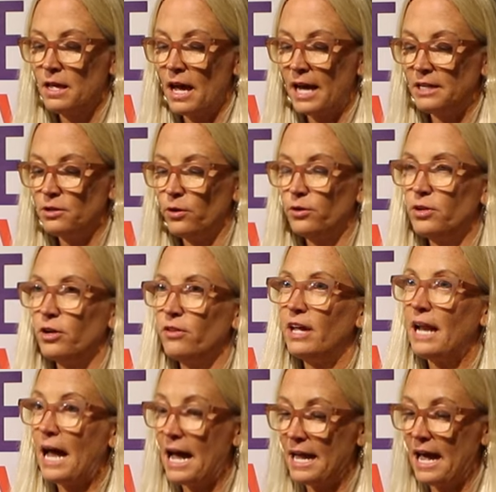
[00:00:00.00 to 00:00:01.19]
I told her
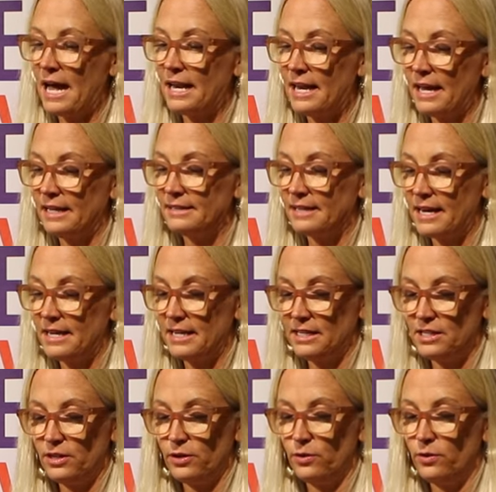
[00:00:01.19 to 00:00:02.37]
that I had anxiety
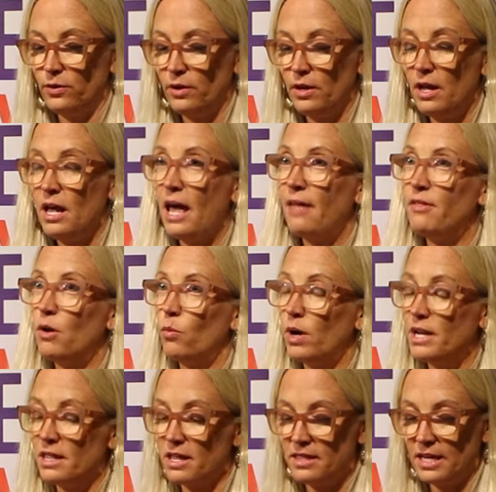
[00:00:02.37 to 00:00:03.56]
too, and that one
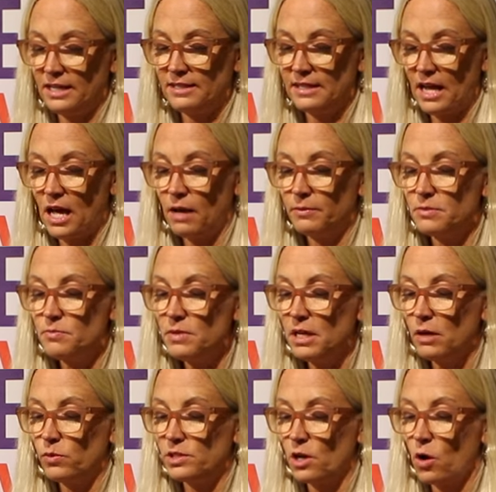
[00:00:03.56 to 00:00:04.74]
of the things that helped
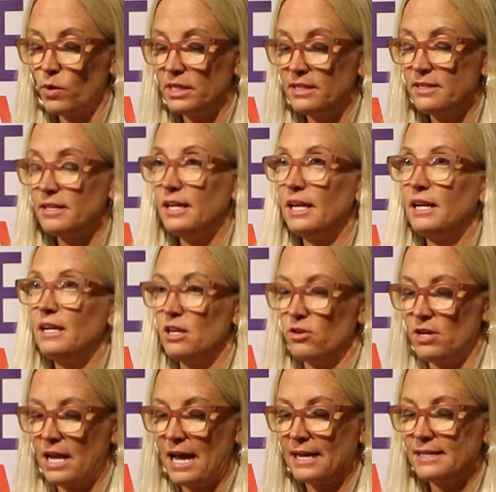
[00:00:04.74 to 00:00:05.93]
me was always sitting near
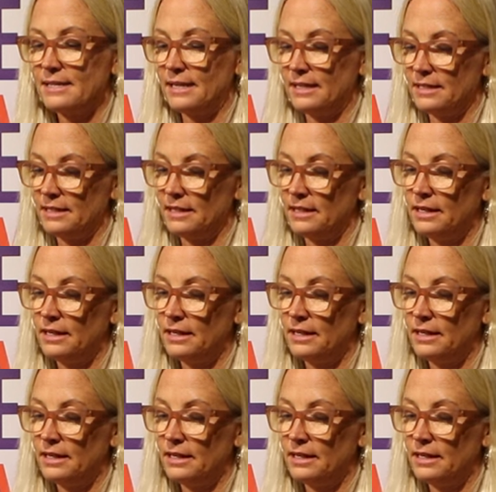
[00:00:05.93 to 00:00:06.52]
an exit.